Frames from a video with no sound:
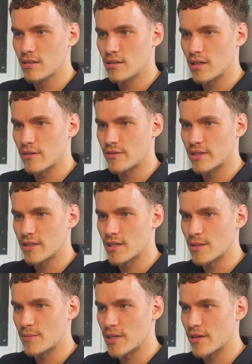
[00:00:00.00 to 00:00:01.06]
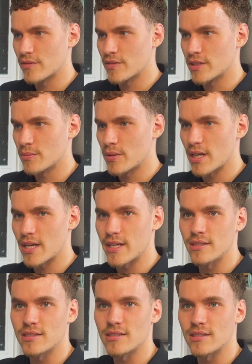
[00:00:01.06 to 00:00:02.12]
Nothing aligned but everything in place.